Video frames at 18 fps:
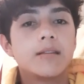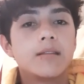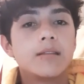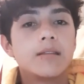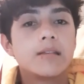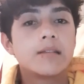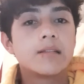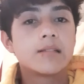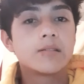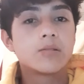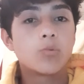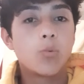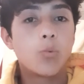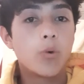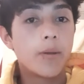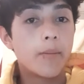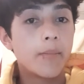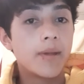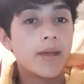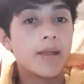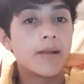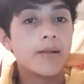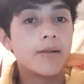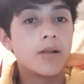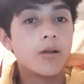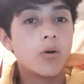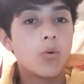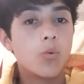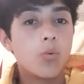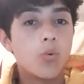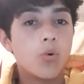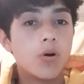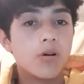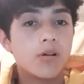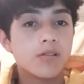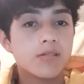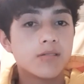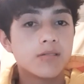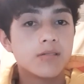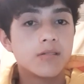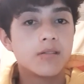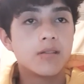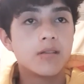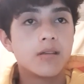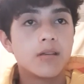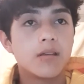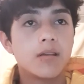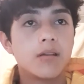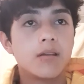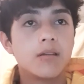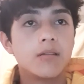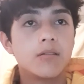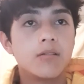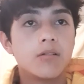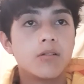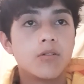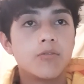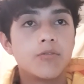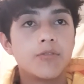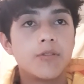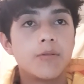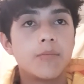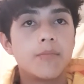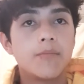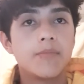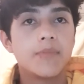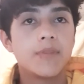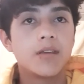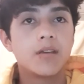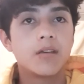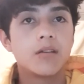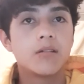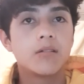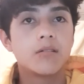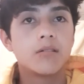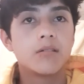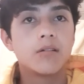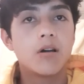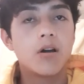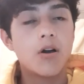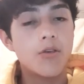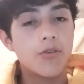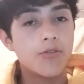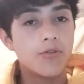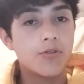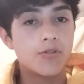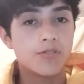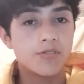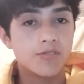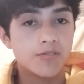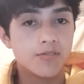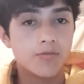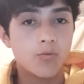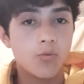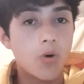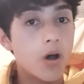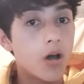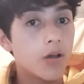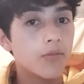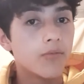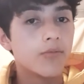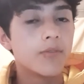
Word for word: this woman was the, you know, the, the author's wife.